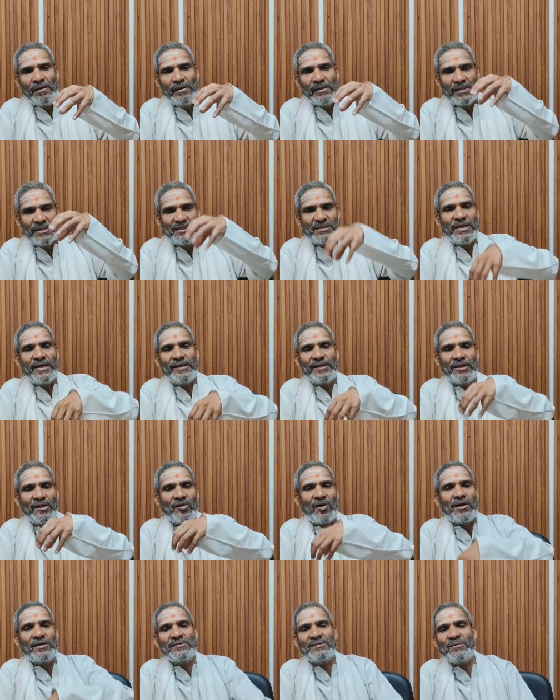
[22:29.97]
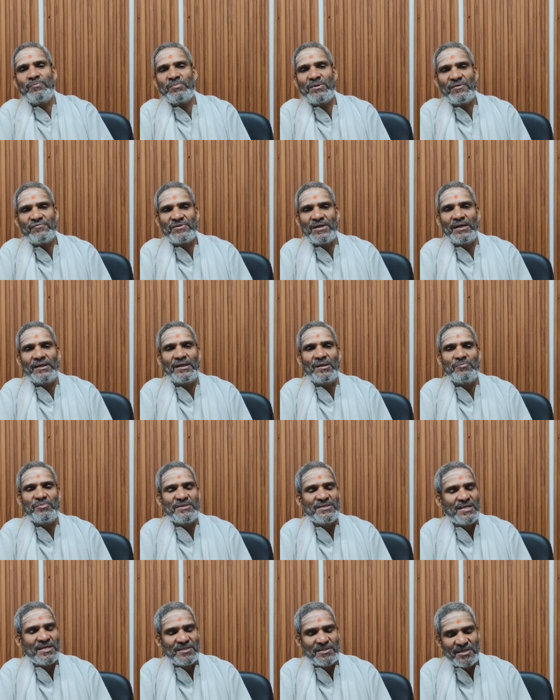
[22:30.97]
is like the concept of central
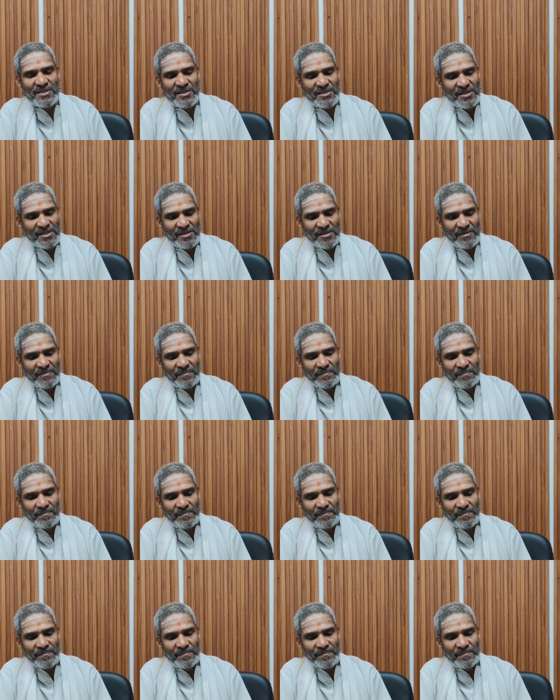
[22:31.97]
business district.